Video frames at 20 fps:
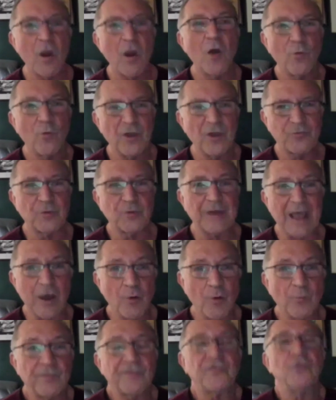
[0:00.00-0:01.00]
which would
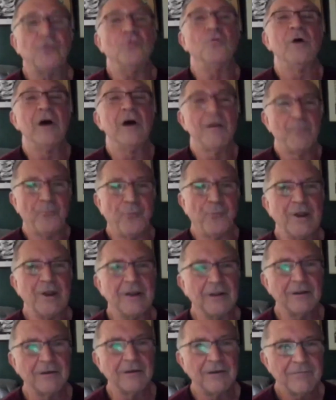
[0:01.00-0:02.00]
help to
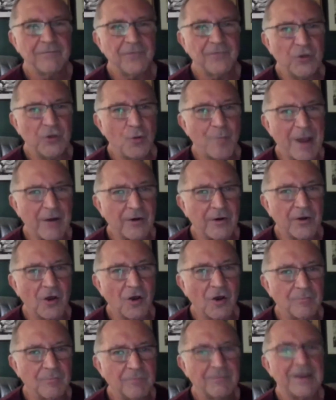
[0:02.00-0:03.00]
bring the new
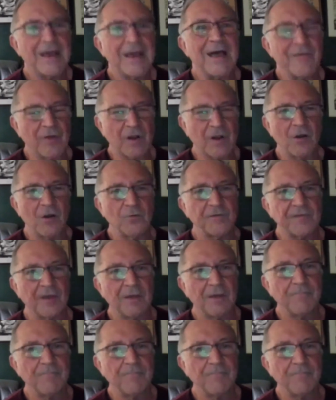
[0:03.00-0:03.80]
paradigm ever closer.